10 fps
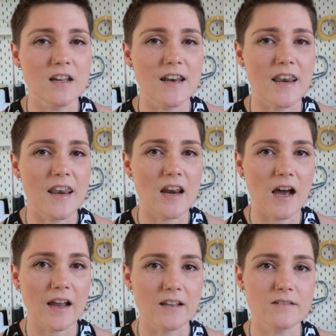
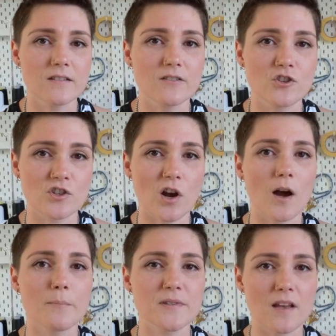nice
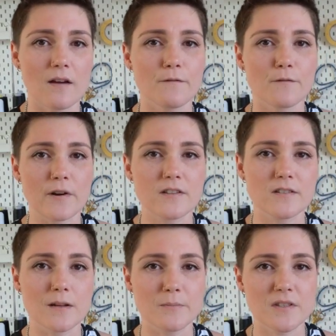sharp set of thread
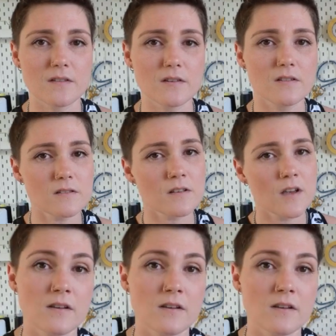snip scissors,